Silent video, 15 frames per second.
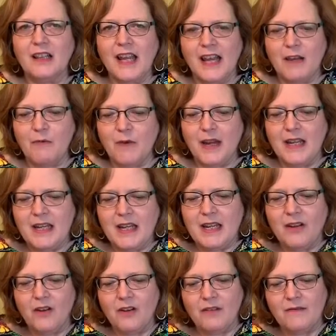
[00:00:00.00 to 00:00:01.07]
lightweight
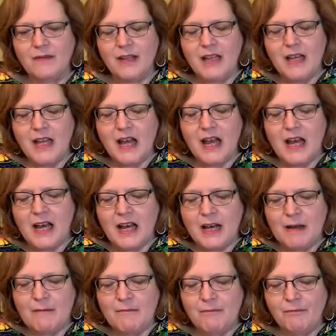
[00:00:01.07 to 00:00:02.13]
needle.
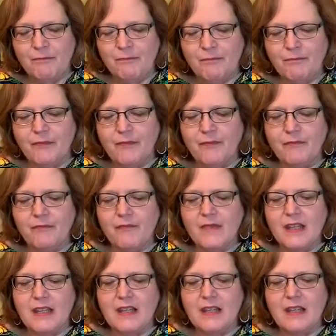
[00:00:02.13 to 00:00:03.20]
Um,
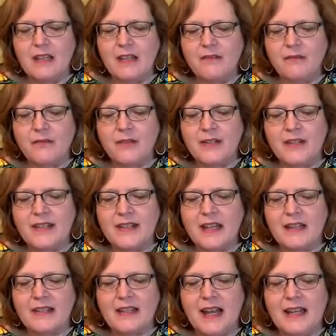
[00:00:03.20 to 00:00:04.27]
for
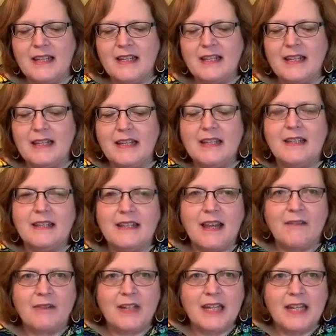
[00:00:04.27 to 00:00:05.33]
a size
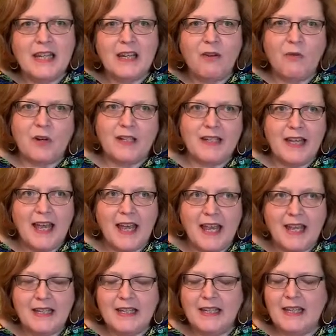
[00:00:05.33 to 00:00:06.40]
seventy or
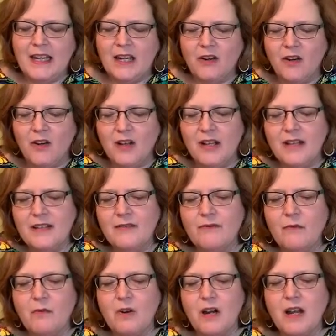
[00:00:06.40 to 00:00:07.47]
ten needle is
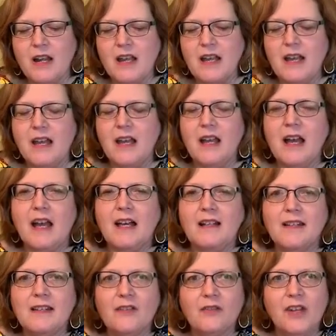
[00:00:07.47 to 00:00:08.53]
for uh,
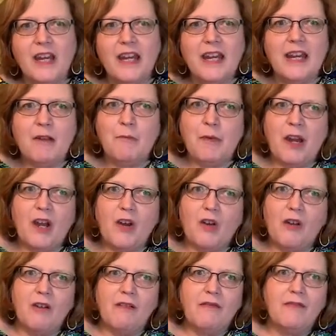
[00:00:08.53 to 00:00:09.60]
silky
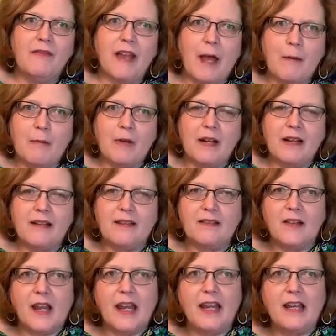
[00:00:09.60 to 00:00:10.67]
apparel fabrics,
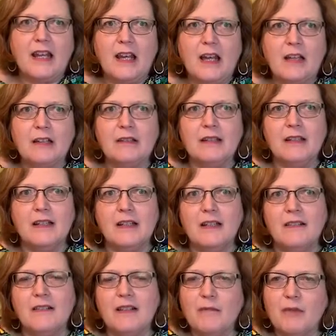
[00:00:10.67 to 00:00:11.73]
like uh,
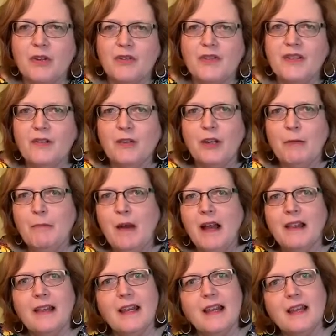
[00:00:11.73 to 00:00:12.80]
some of your silky
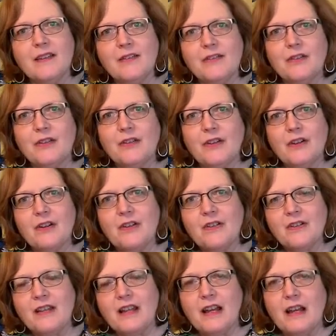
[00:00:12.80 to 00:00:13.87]

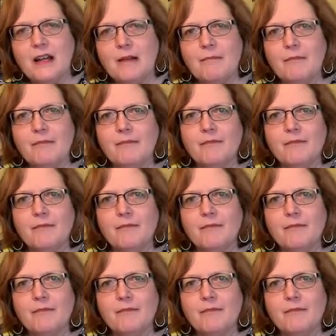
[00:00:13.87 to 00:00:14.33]
polyesters, um,